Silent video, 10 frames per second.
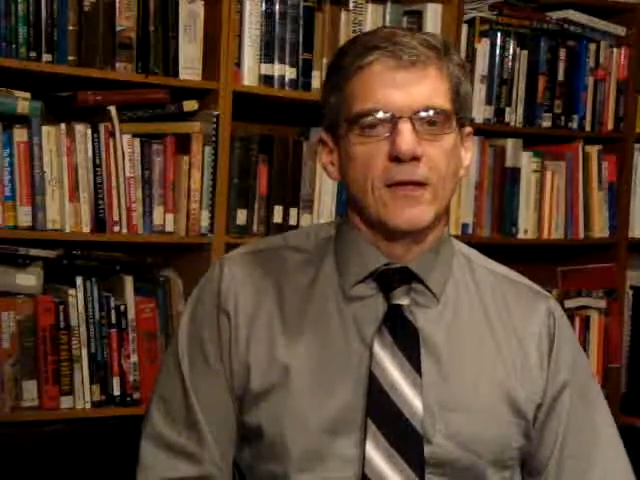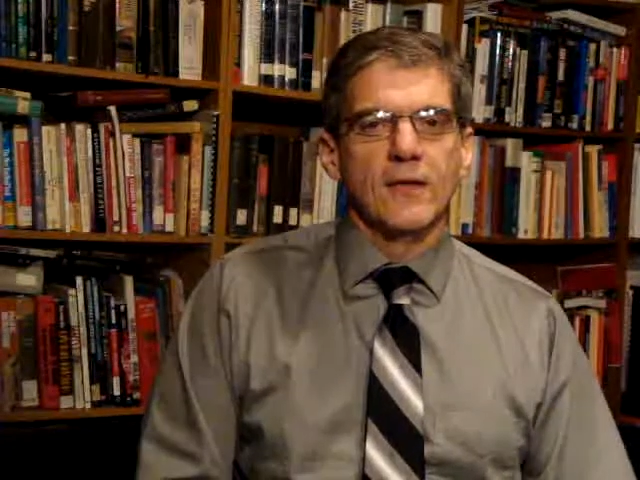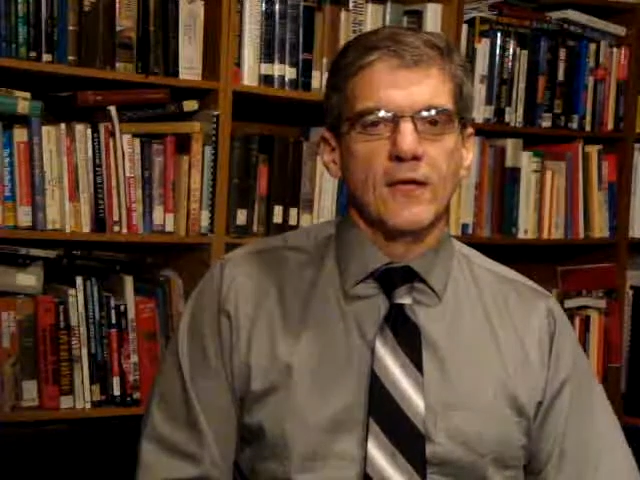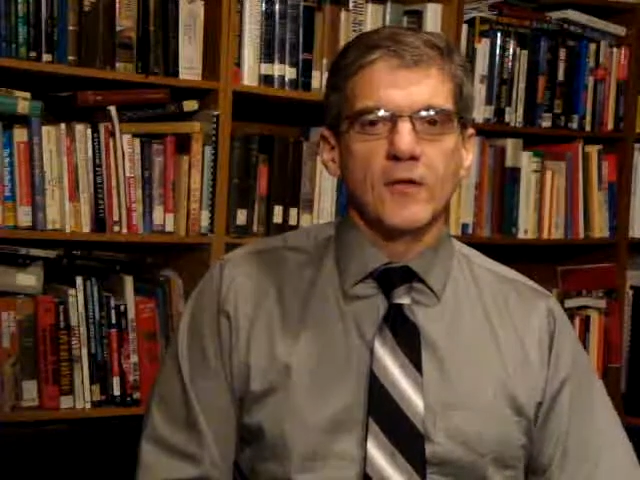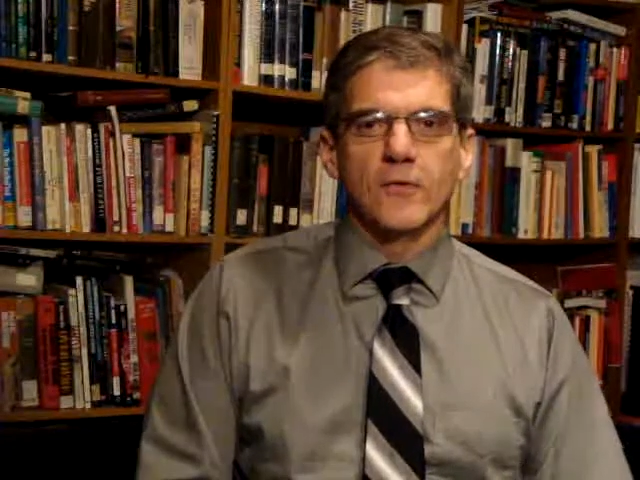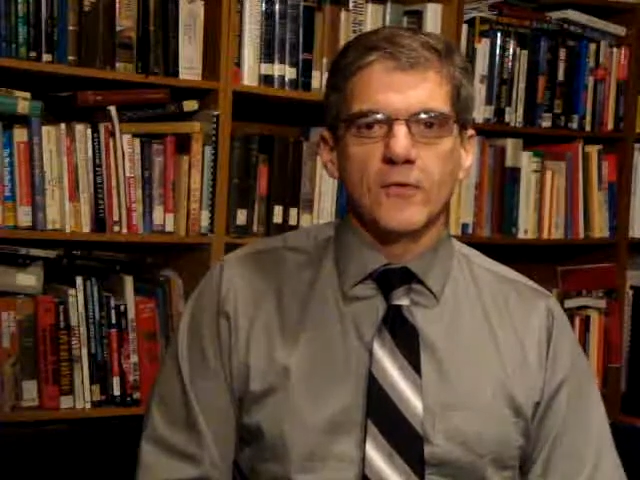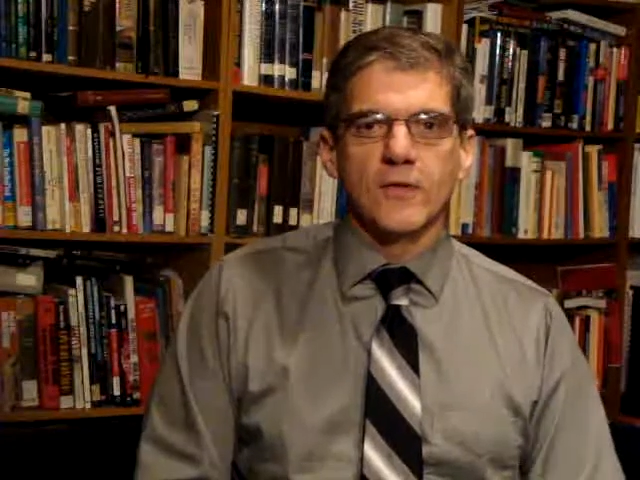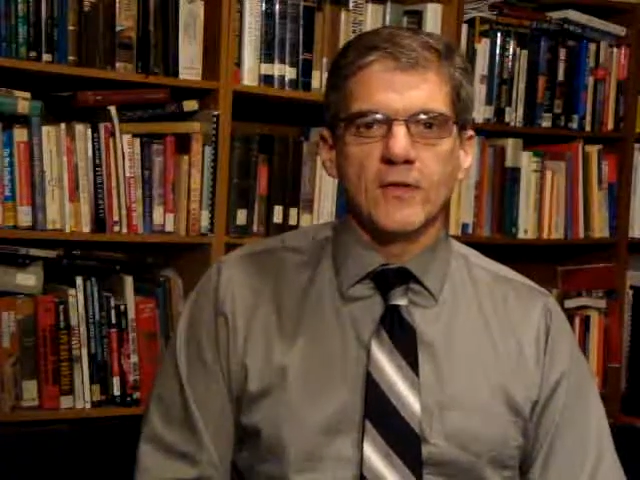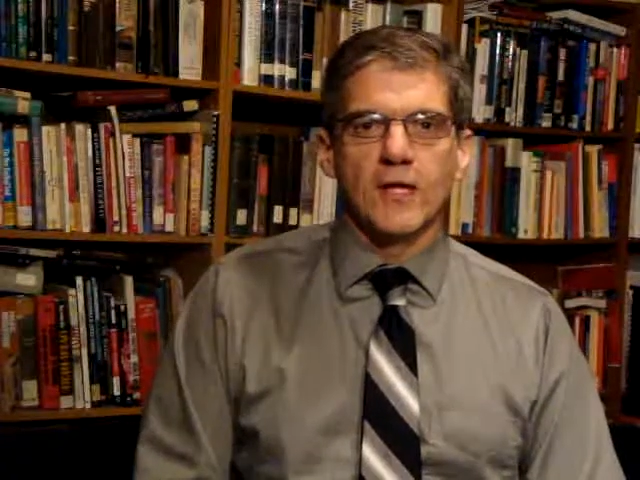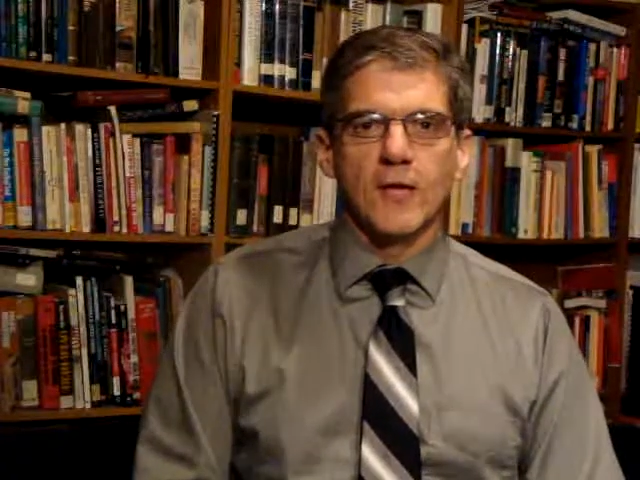Thank you for
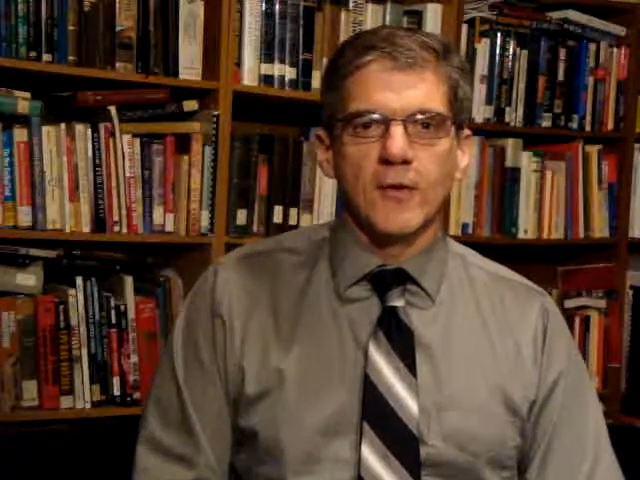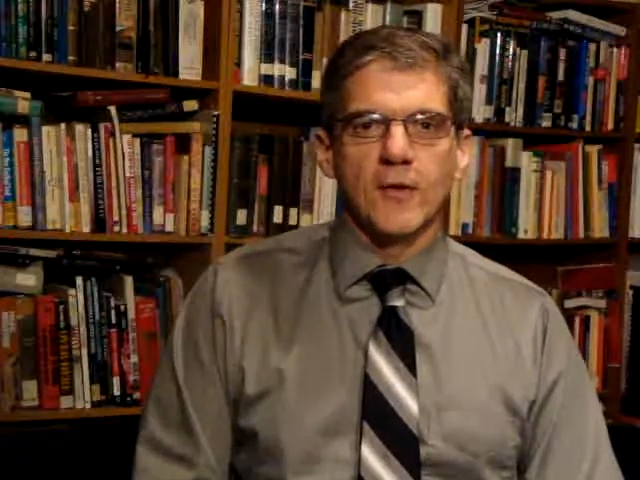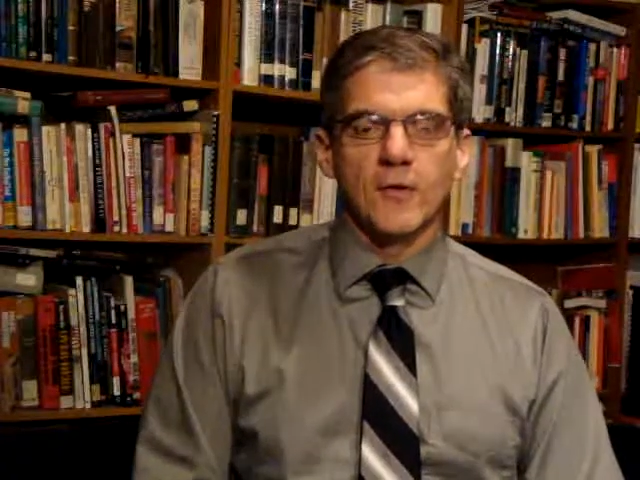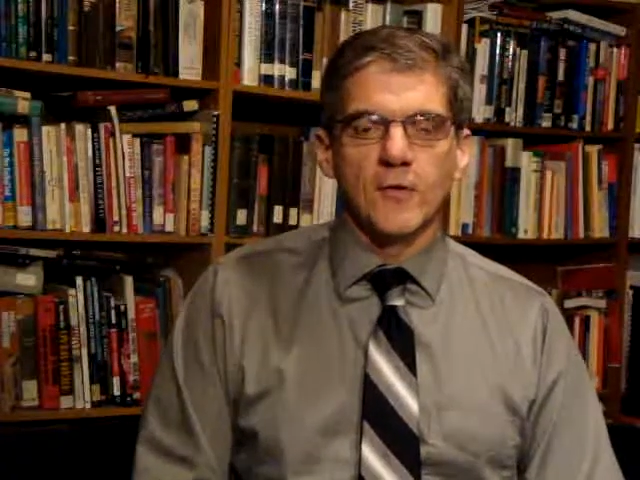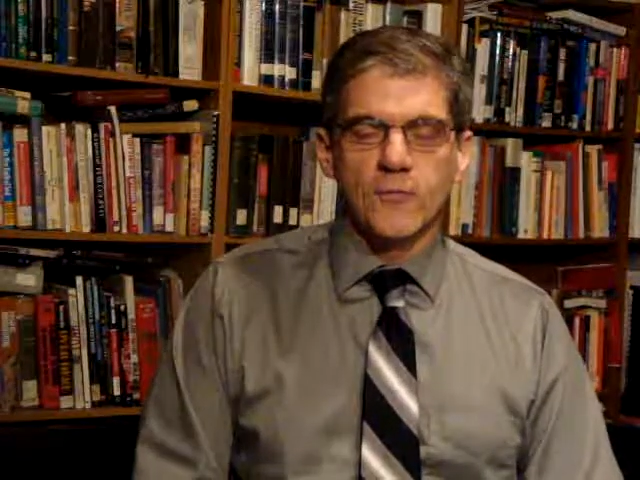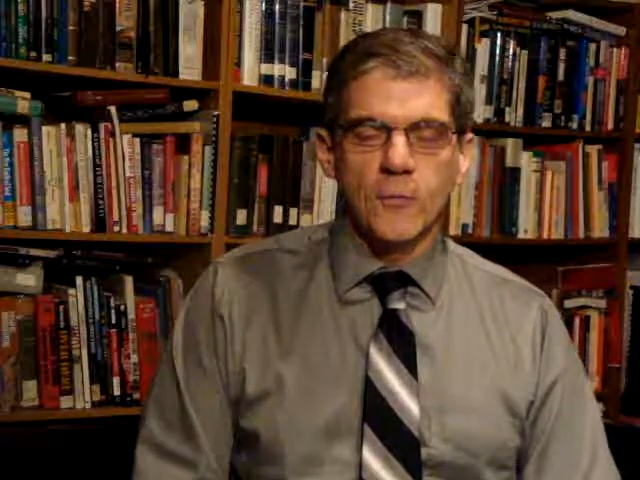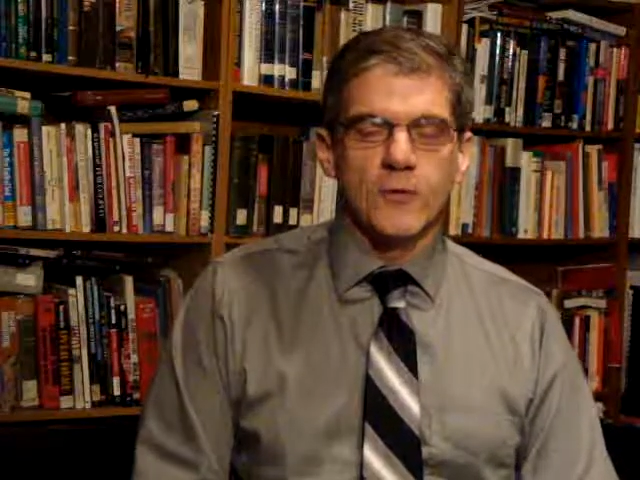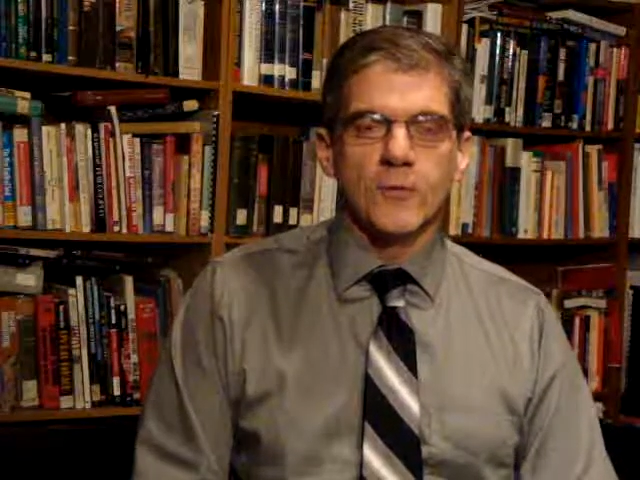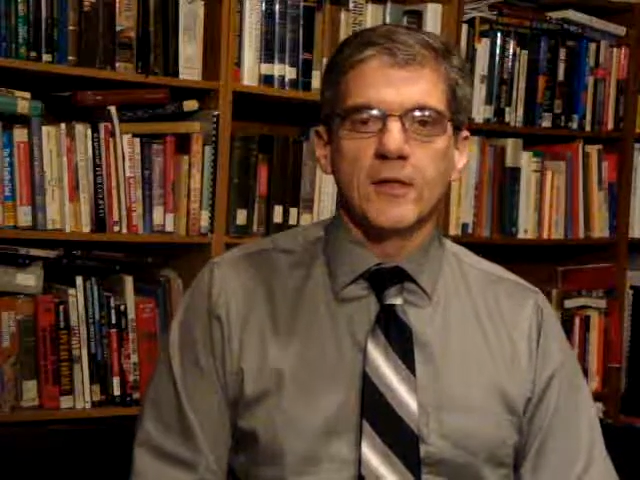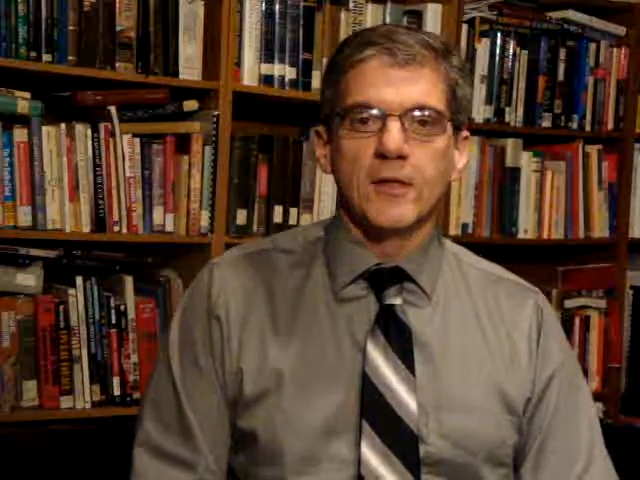your time, and I look forward
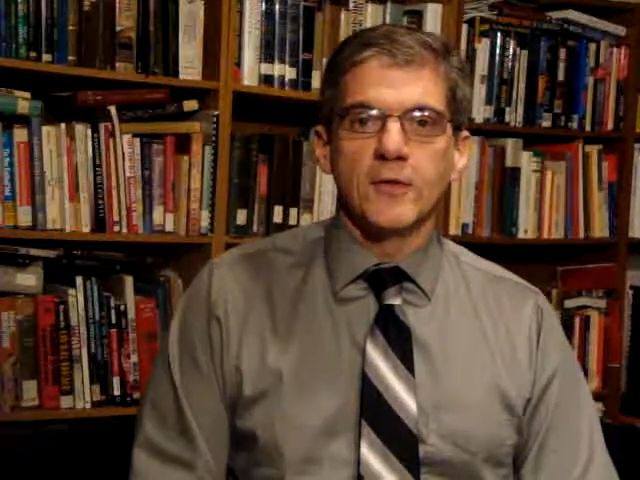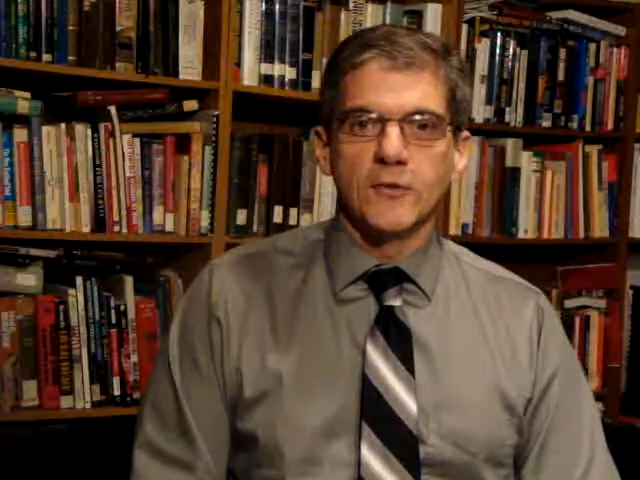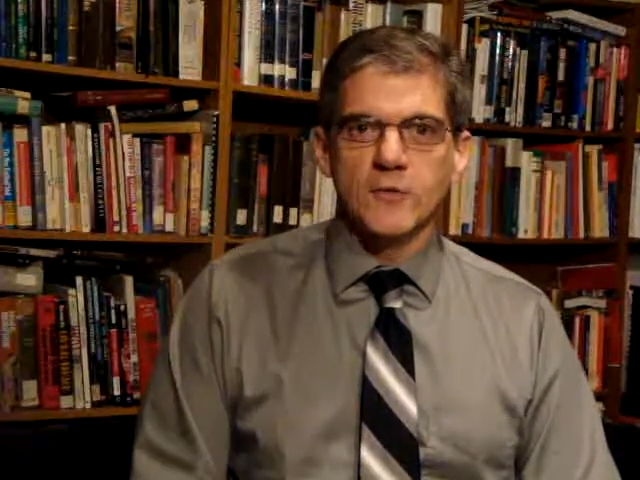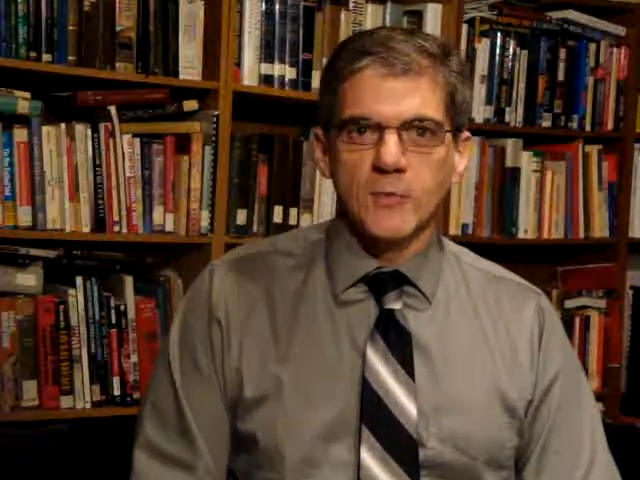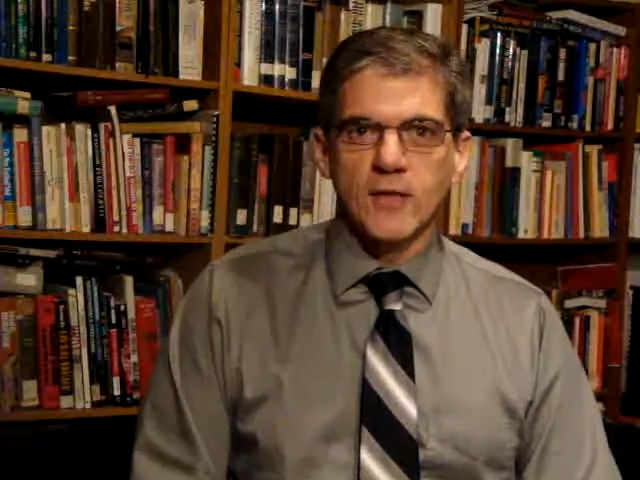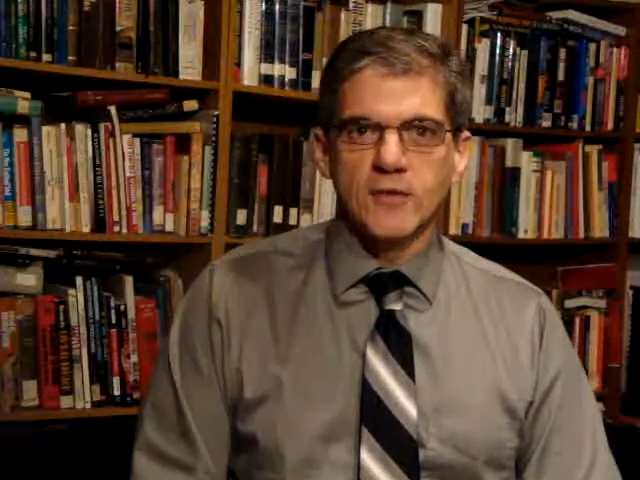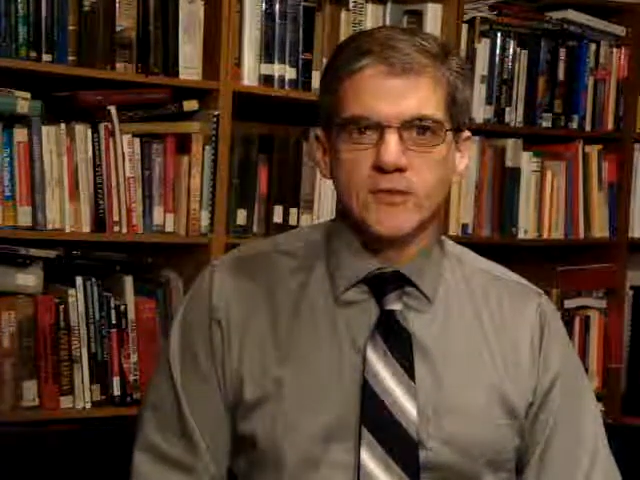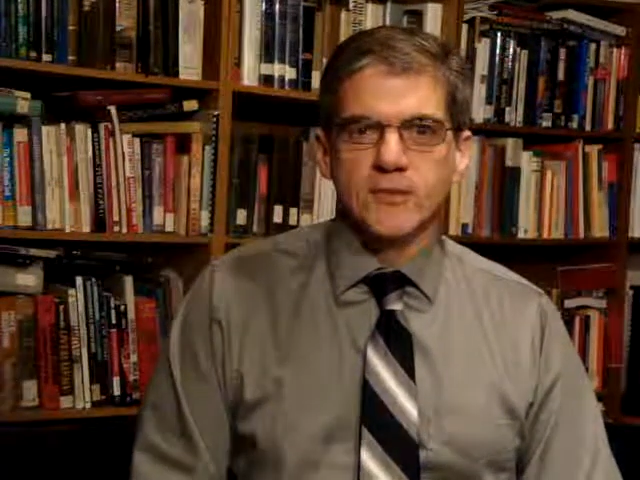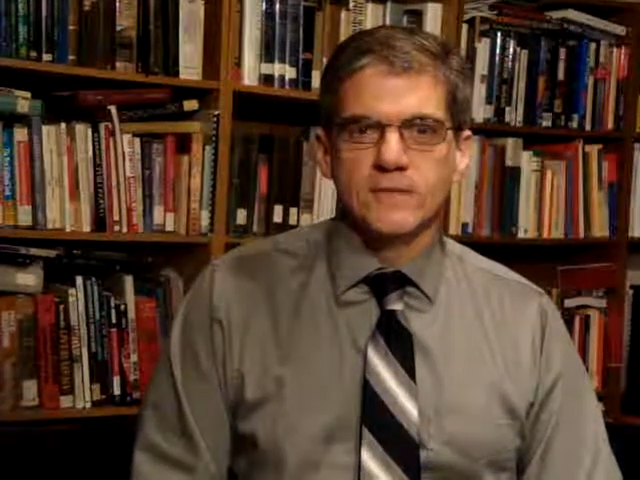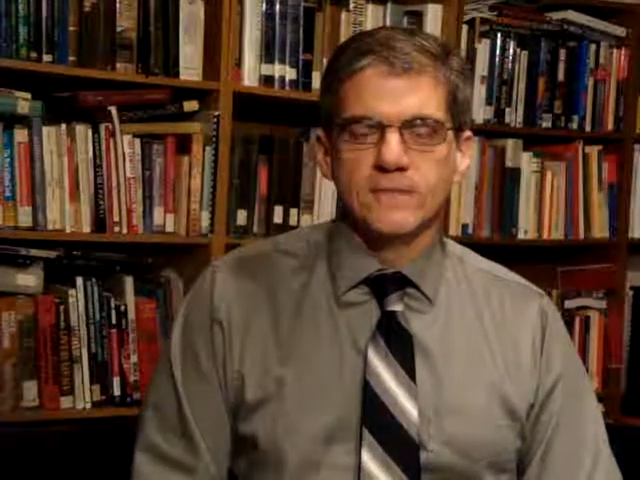to reading your responses.